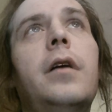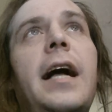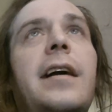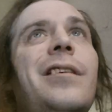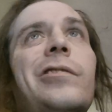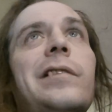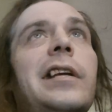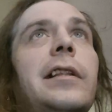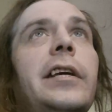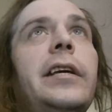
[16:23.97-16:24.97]
I call her
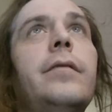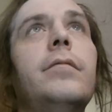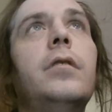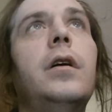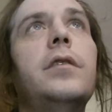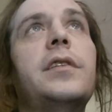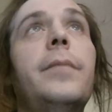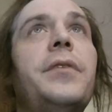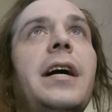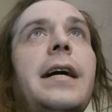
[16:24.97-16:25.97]
Lily
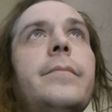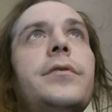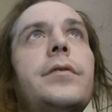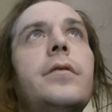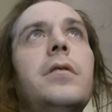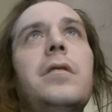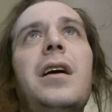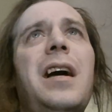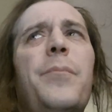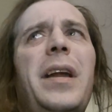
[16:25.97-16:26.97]
sometimes,
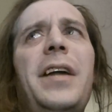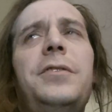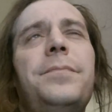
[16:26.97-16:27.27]
but